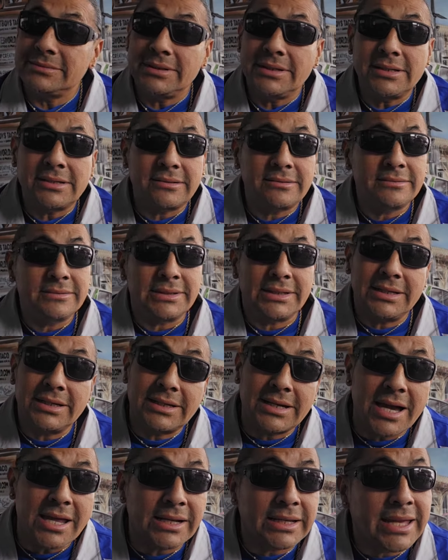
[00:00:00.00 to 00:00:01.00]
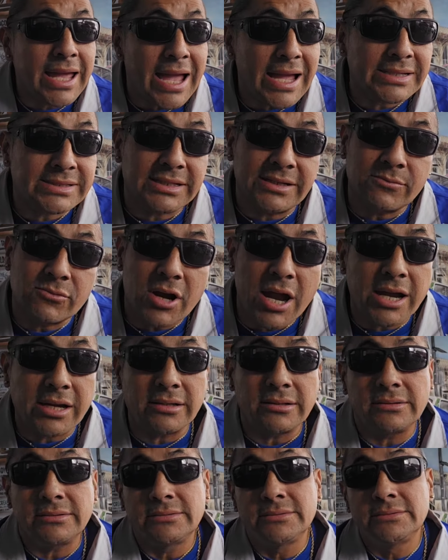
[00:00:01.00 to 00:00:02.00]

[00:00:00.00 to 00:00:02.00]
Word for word: he, he kind of gassed him, right?